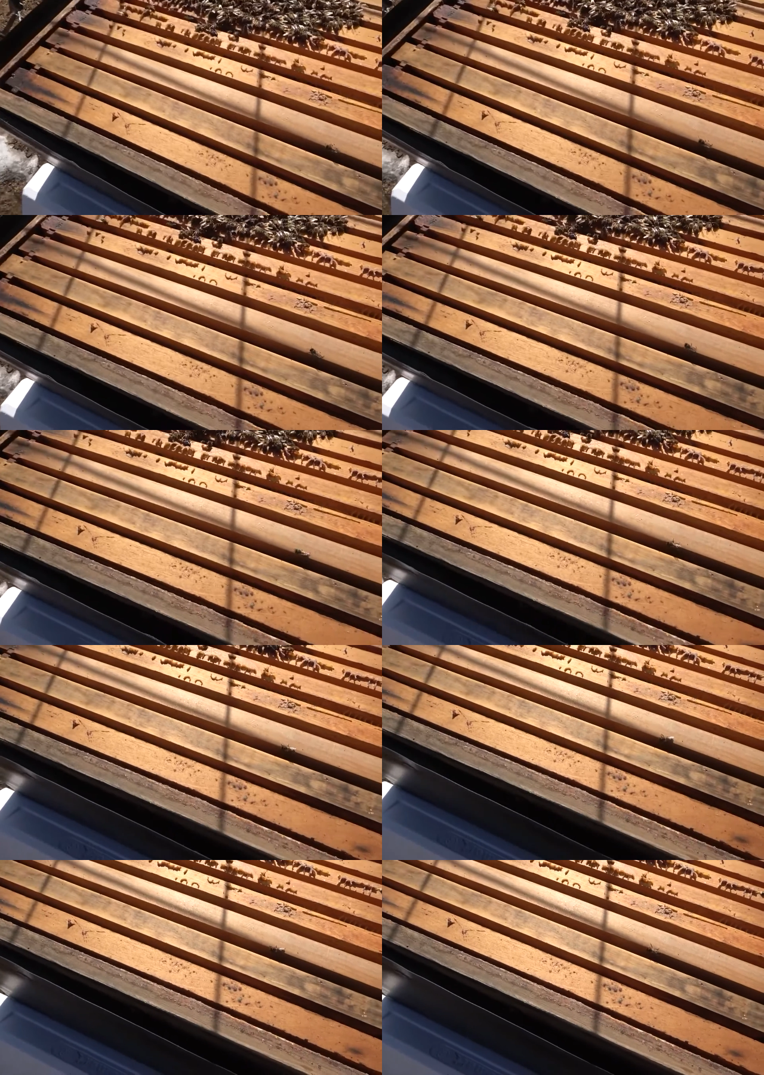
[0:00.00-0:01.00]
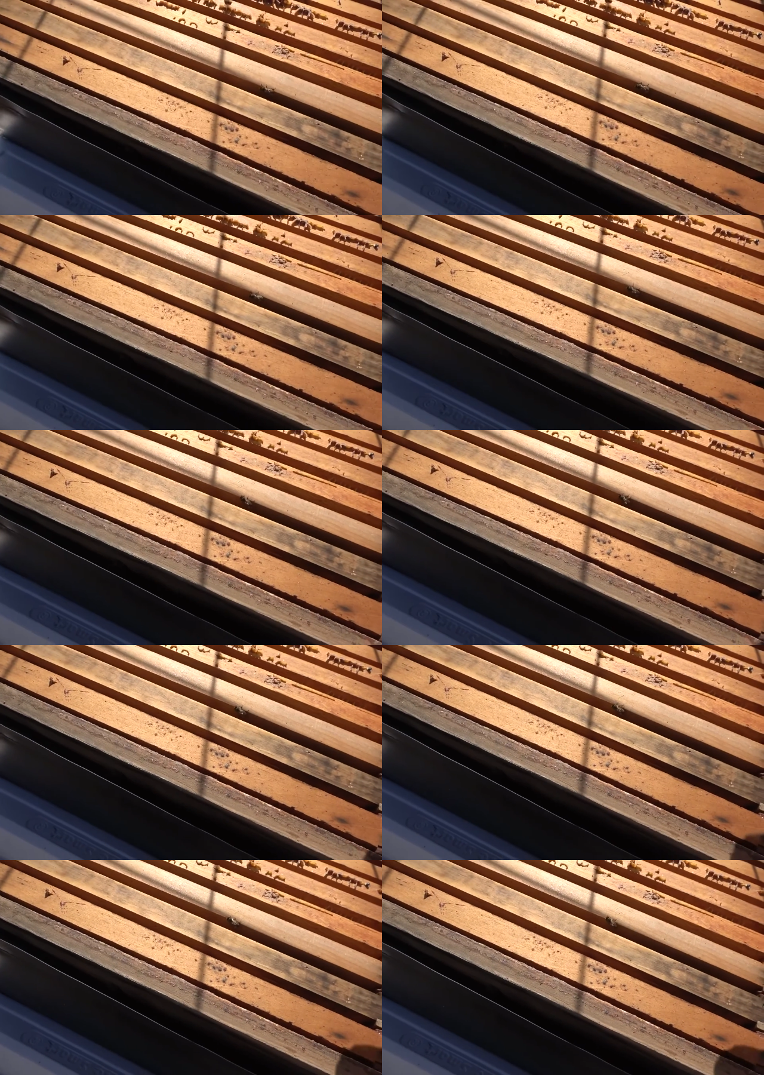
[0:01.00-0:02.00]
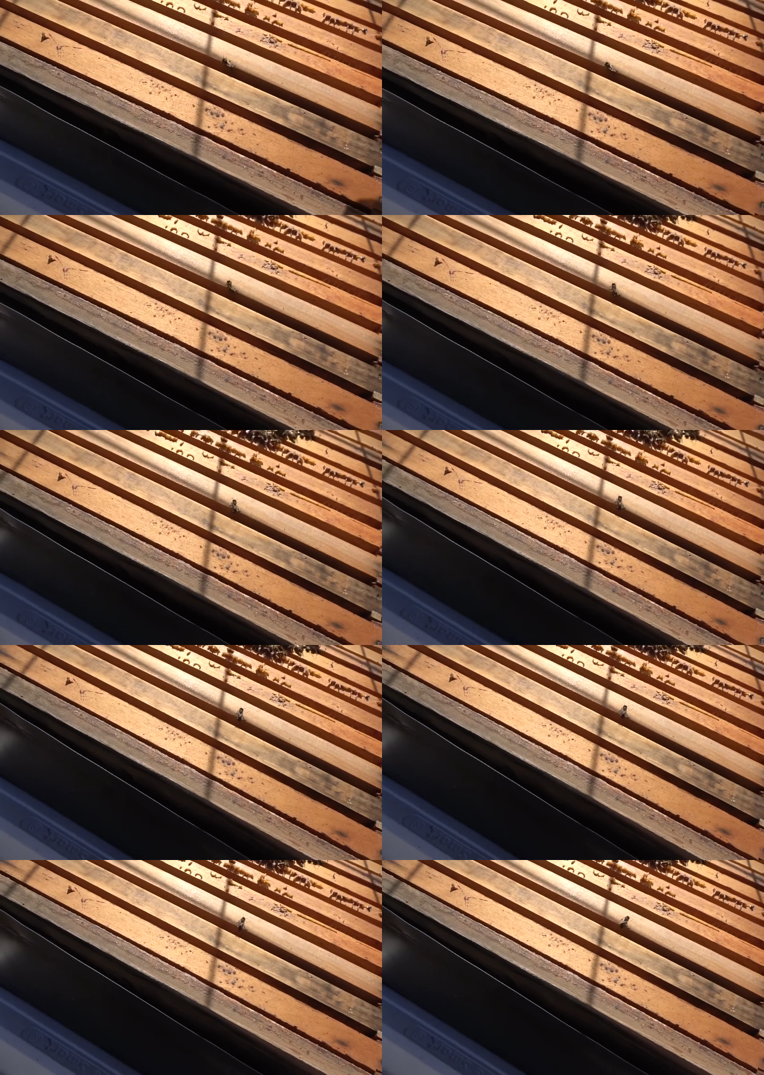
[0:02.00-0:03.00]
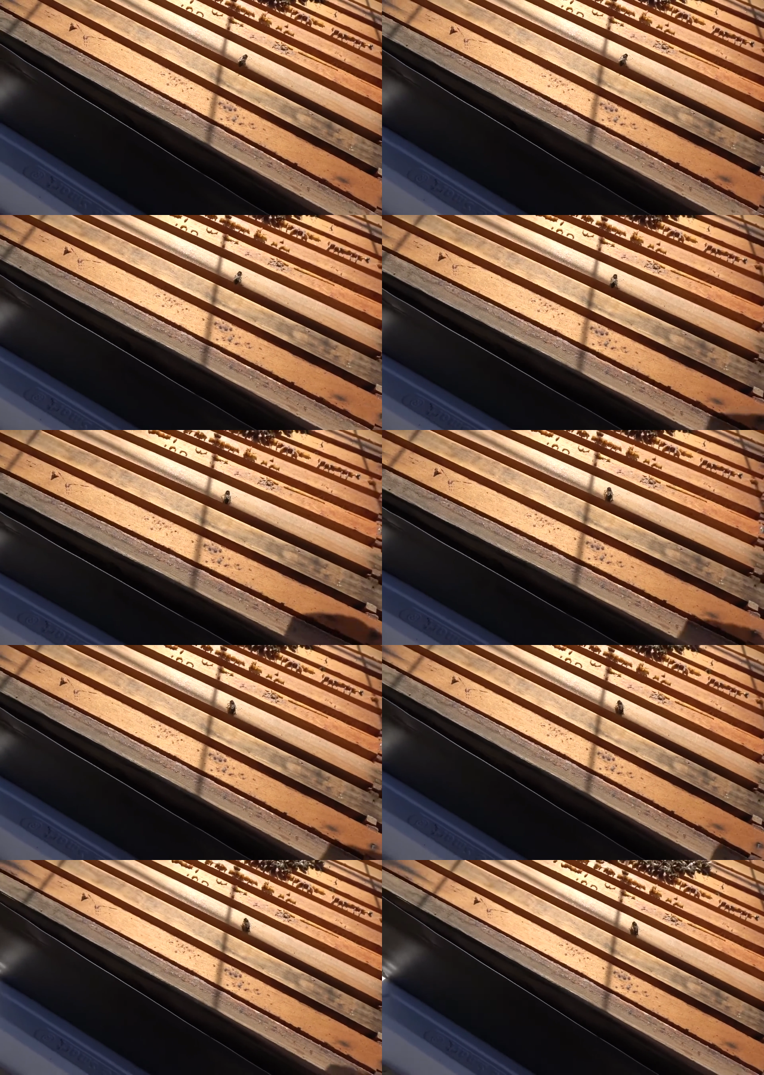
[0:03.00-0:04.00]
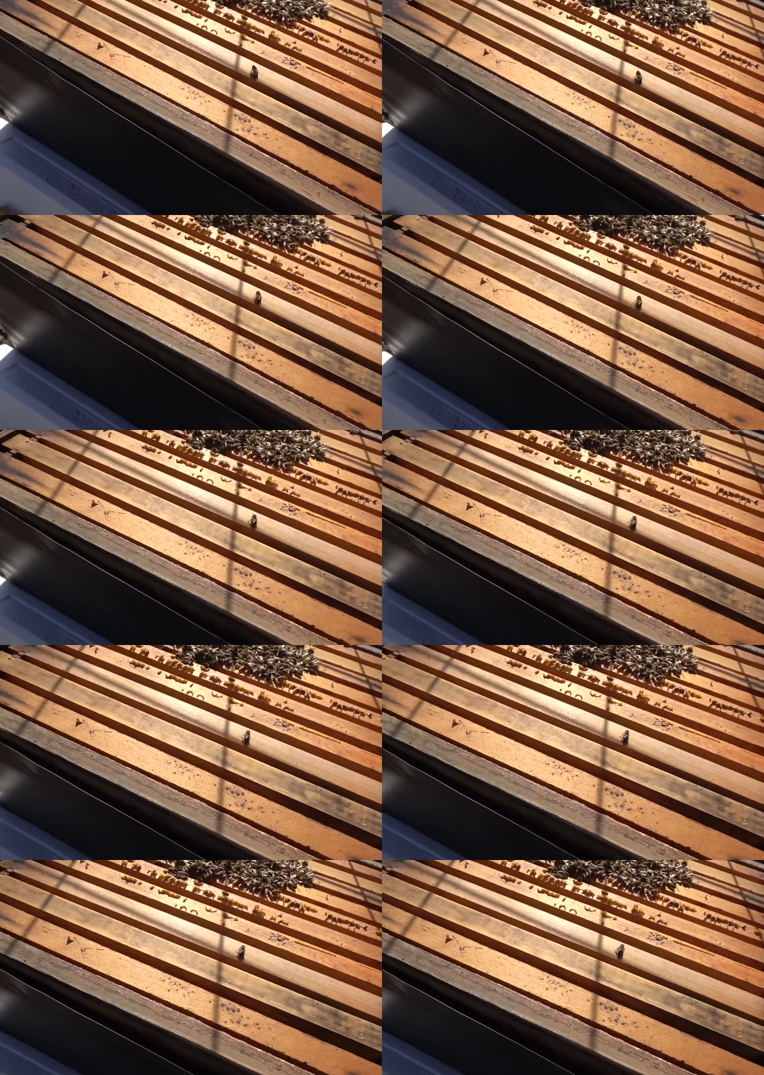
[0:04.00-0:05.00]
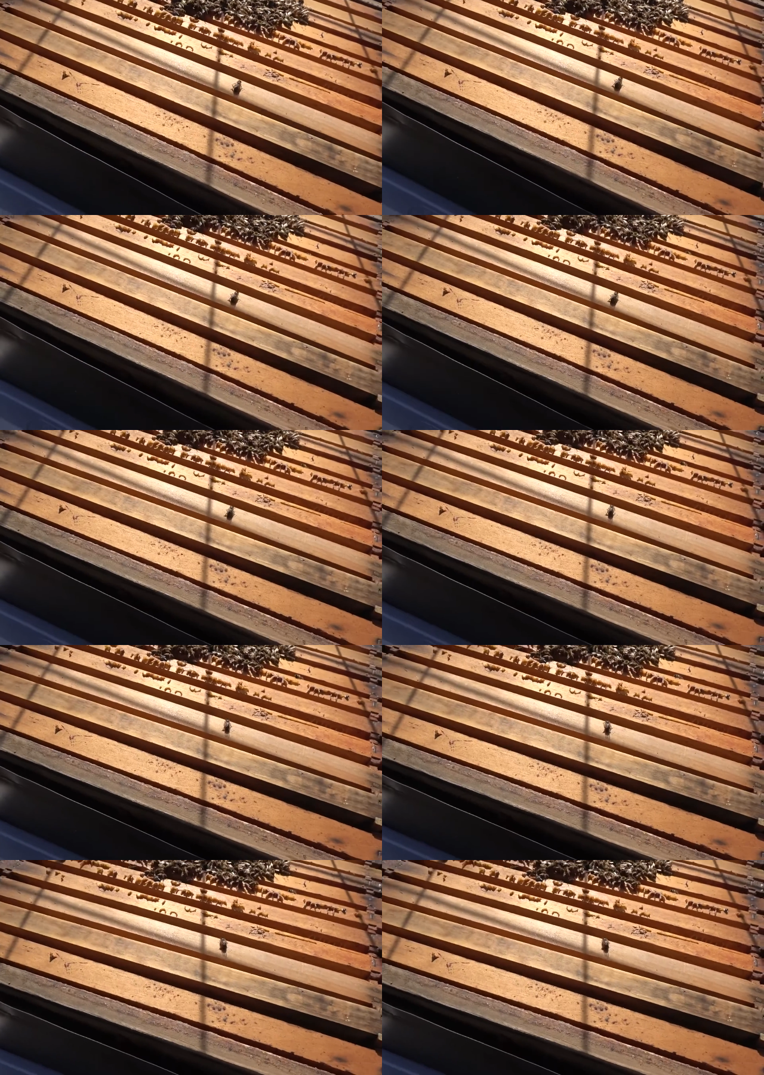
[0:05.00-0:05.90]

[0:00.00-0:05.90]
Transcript: (no speaker visible)